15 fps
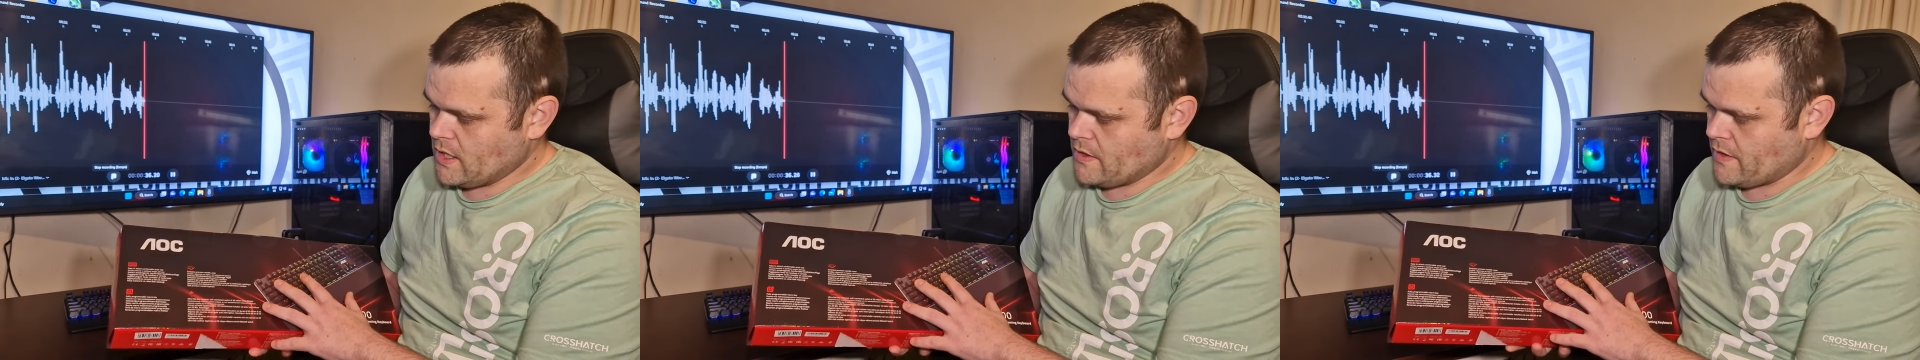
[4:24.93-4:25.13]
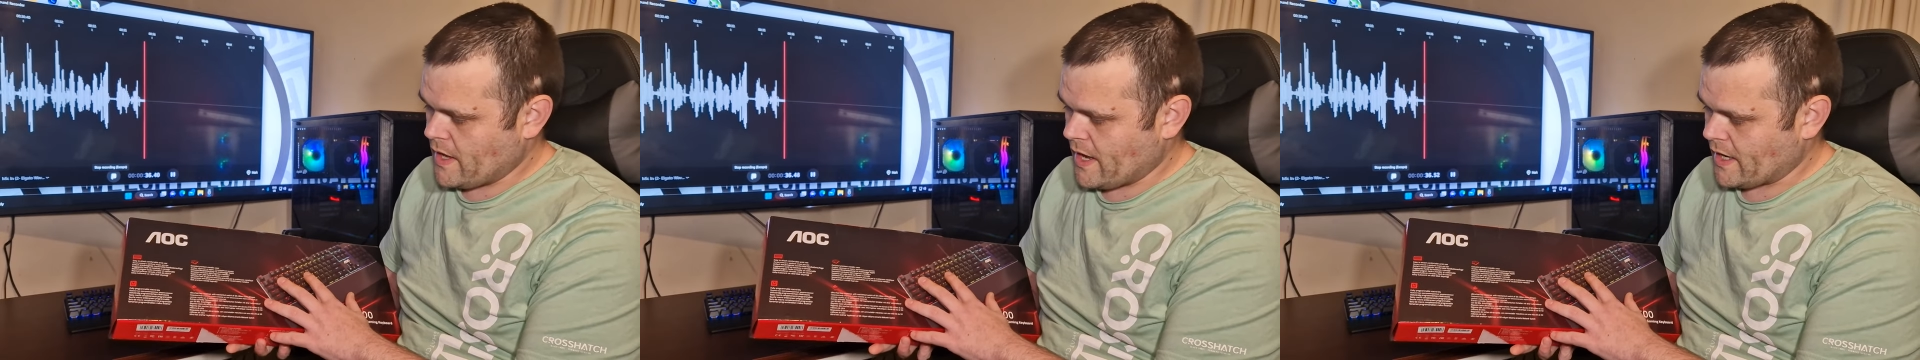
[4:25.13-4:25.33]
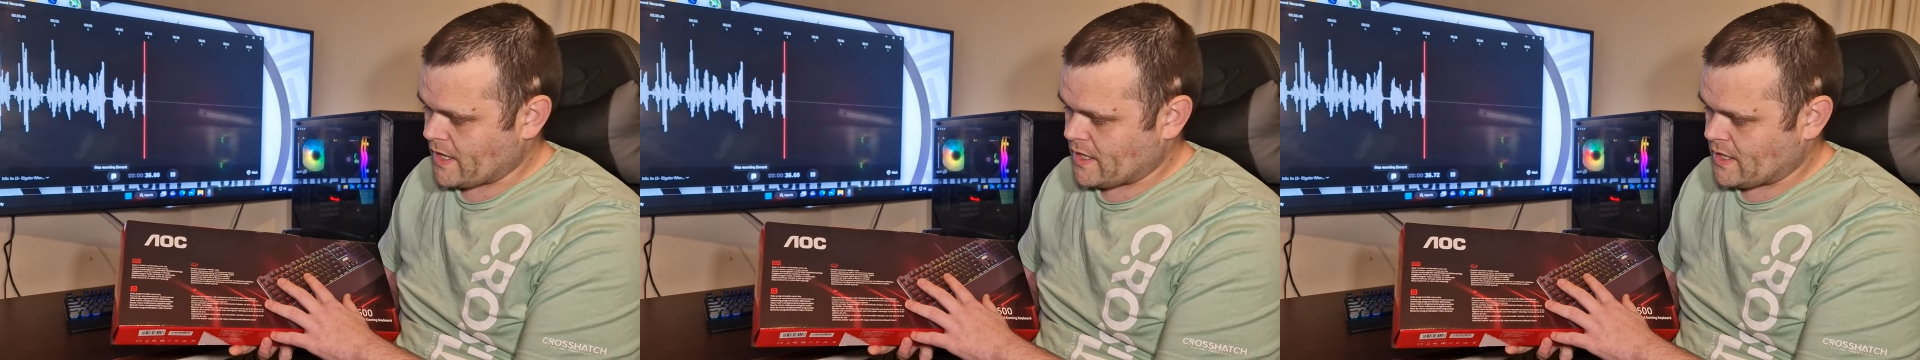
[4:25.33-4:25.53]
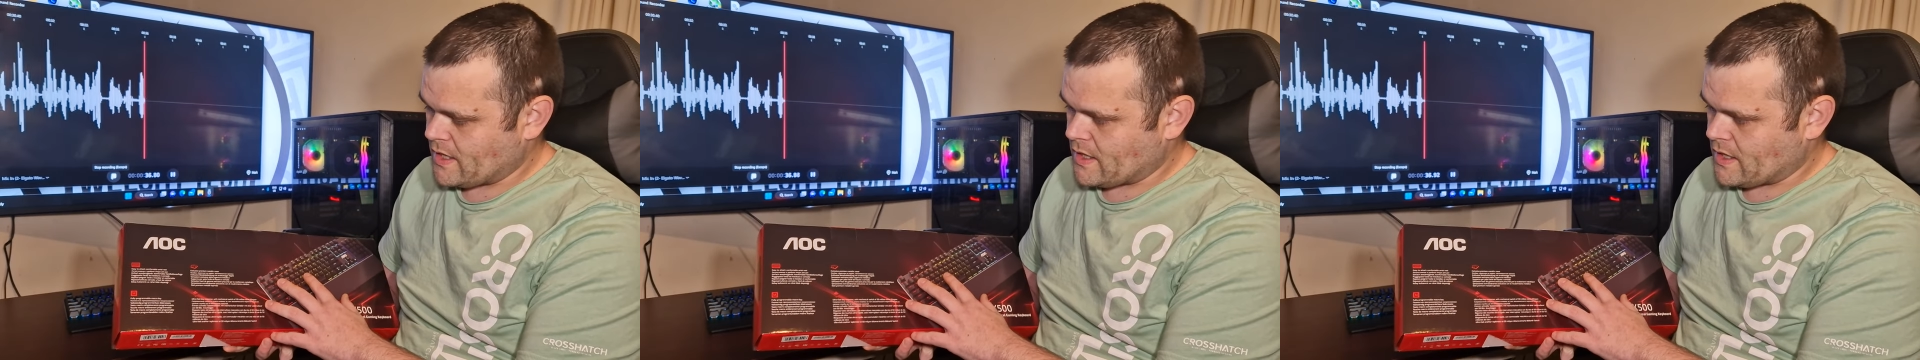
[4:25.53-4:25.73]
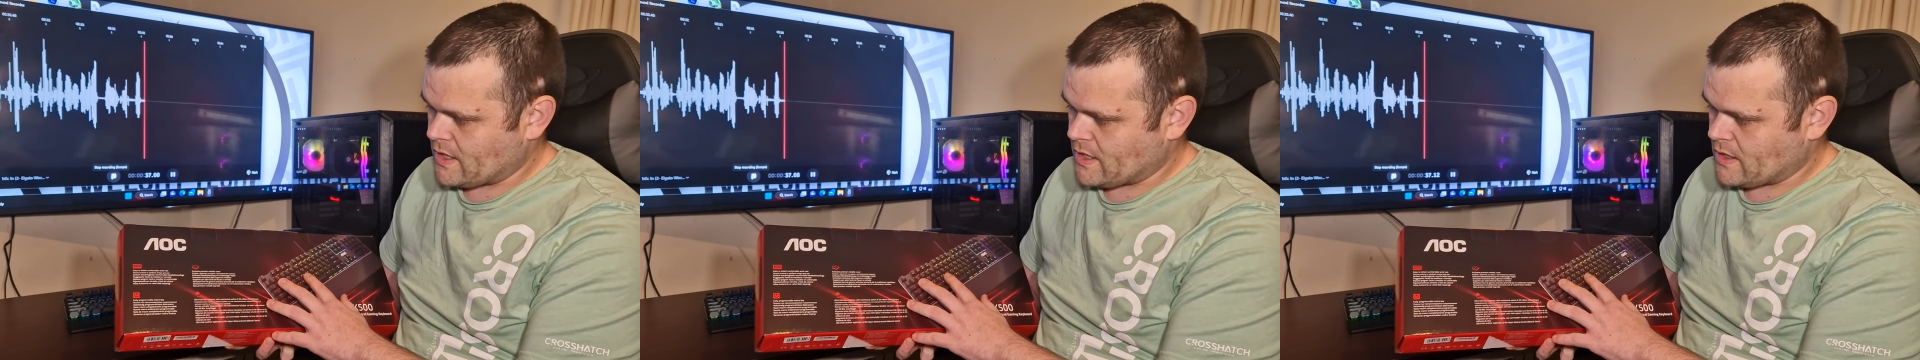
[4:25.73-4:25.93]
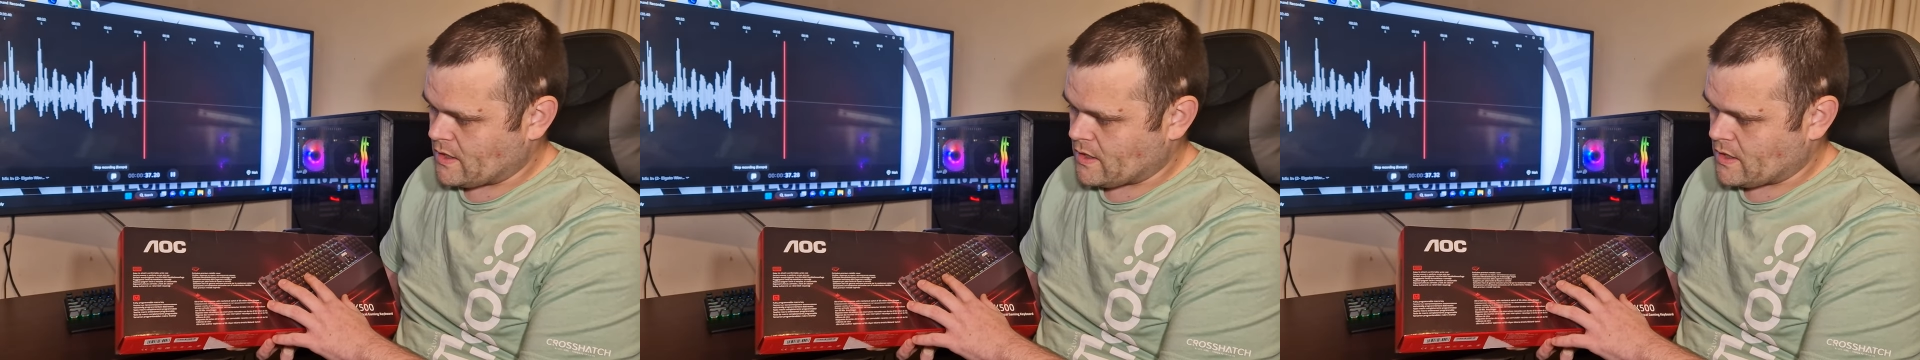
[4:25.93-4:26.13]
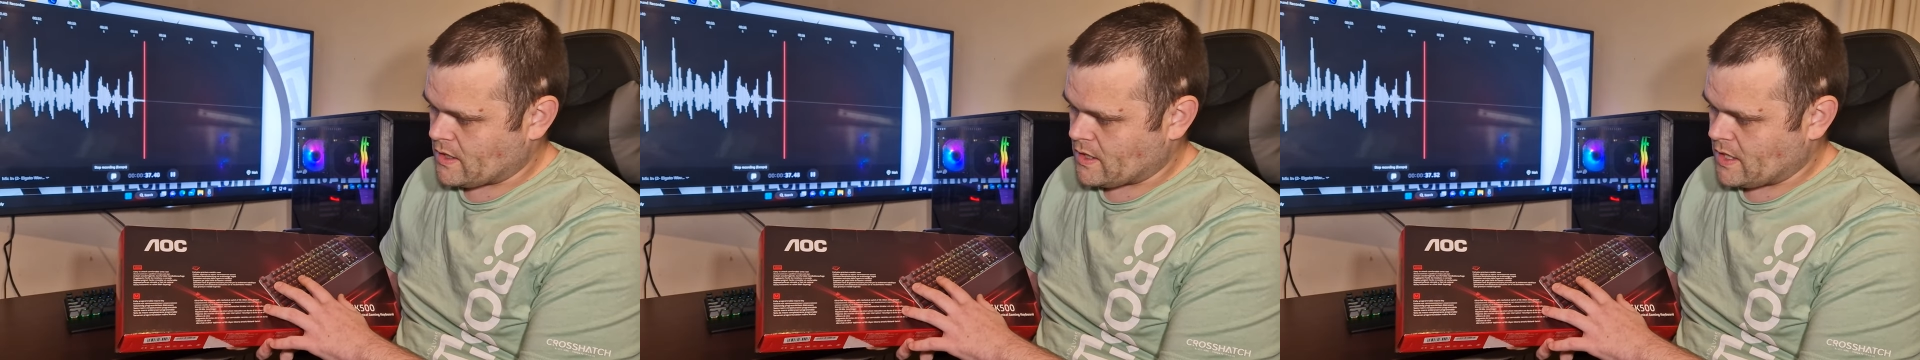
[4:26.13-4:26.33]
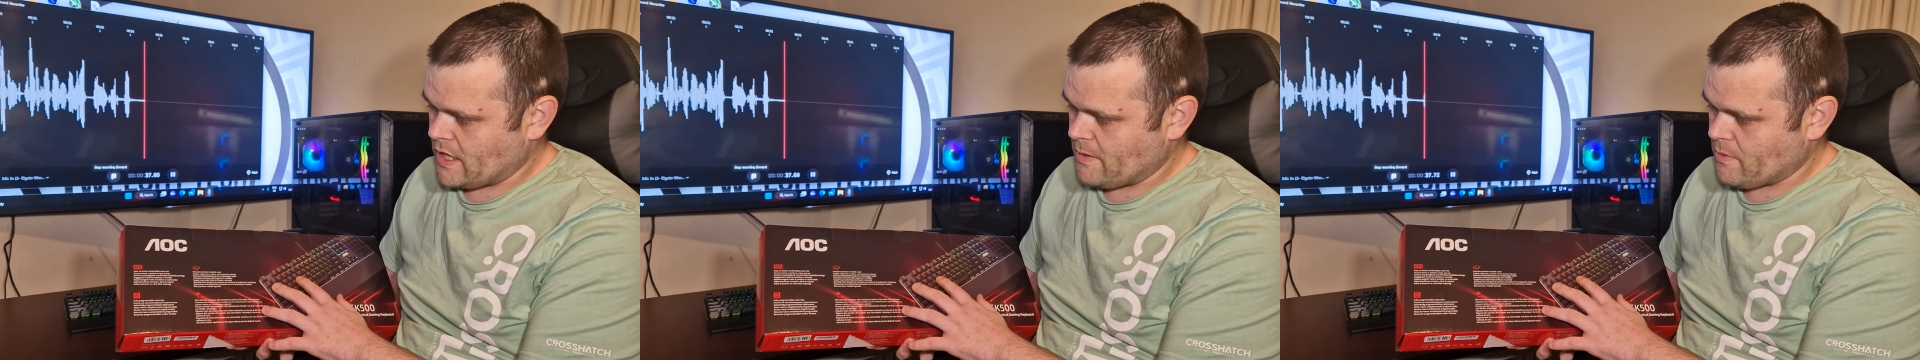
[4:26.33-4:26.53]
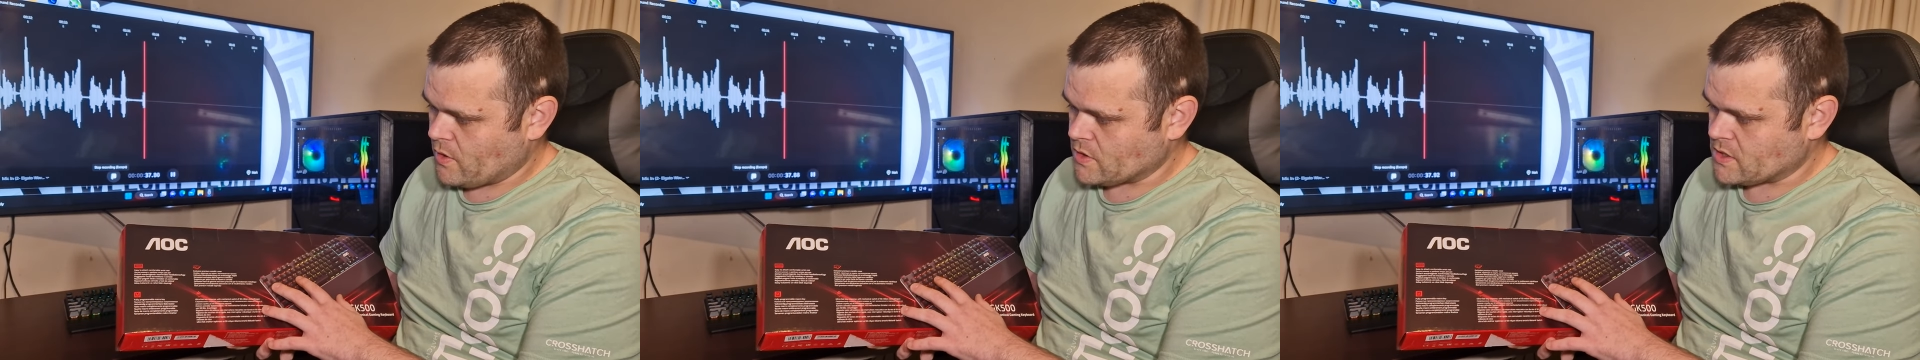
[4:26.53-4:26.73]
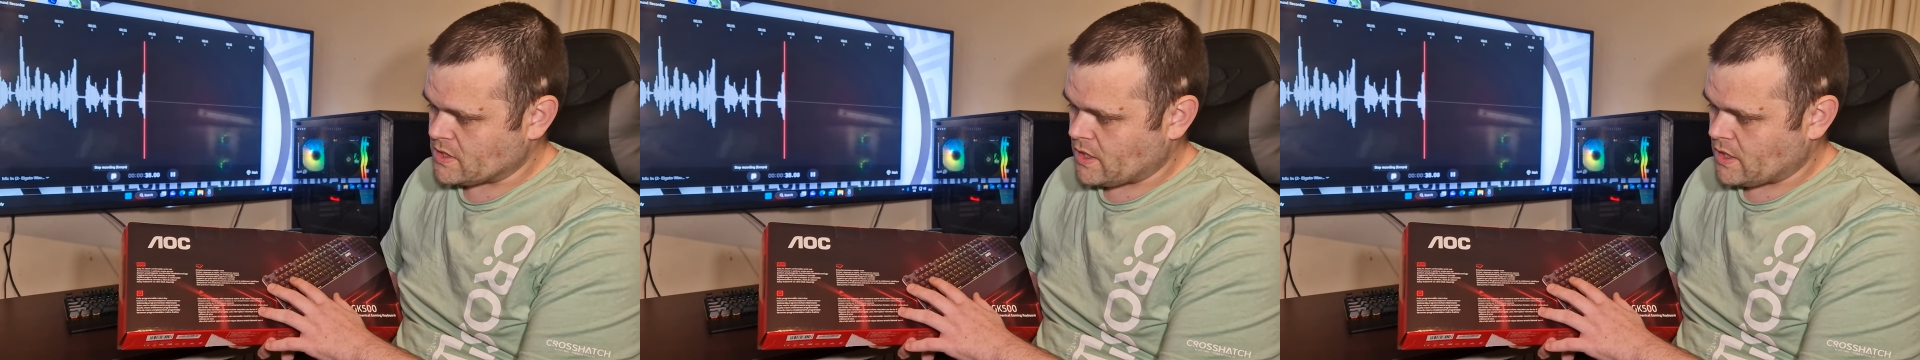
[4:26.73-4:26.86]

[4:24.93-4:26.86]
their keyboards.